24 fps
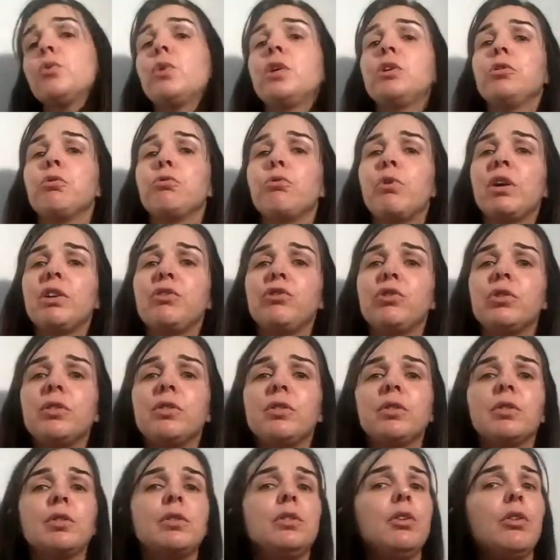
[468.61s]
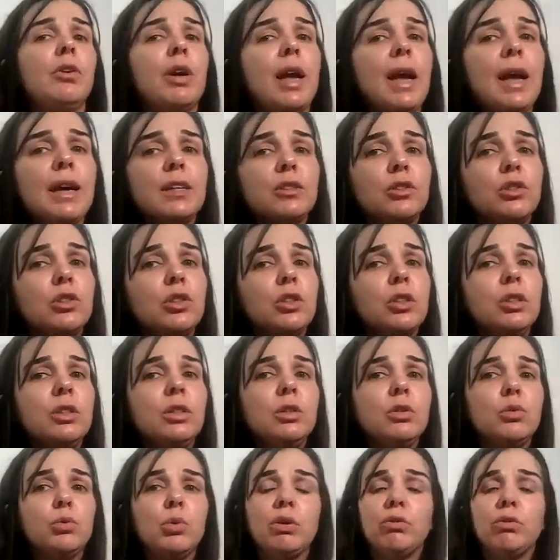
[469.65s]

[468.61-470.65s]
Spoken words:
where you register your actions,